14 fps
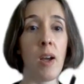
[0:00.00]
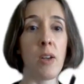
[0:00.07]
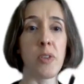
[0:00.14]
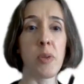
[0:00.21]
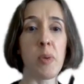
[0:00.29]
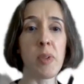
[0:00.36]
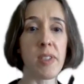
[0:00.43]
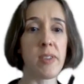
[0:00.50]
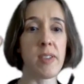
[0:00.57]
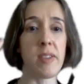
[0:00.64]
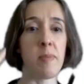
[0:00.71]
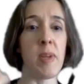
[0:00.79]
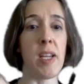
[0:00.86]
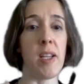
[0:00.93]
So what does this
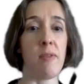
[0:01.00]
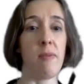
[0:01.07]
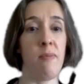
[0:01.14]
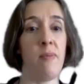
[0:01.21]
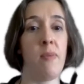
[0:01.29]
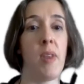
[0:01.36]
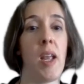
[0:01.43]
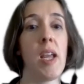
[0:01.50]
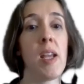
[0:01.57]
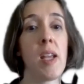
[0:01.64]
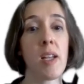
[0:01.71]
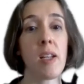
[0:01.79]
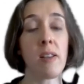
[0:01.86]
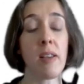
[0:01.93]
mean?
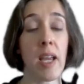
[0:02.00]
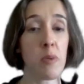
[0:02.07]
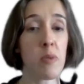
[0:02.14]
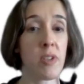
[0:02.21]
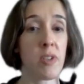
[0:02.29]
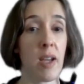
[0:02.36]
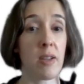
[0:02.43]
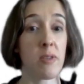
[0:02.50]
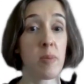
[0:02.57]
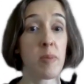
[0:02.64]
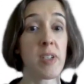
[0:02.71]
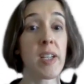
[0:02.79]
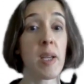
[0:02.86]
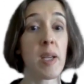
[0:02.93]
In language classrooms,
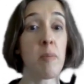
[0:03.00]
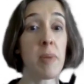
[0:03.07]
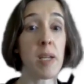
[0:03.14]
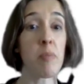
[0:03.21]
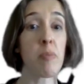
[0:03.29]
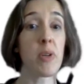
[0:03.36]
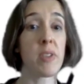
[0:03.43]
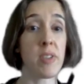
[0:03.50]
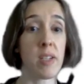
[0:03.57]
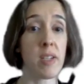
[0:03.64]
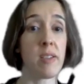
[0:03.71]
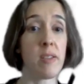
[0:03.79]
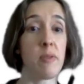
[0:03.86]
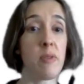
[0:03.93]
it can be
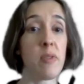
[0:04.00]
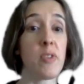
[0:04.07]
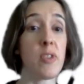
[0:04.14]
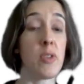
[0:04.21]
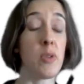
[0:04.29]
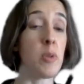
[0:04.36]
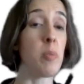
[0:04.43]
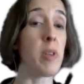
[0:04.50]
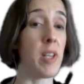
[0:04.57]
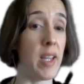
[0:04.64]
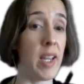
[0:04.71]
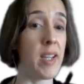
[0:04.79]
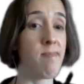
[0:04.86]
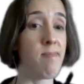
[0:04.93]
productive to
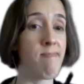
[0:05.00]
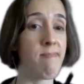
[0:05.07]
play.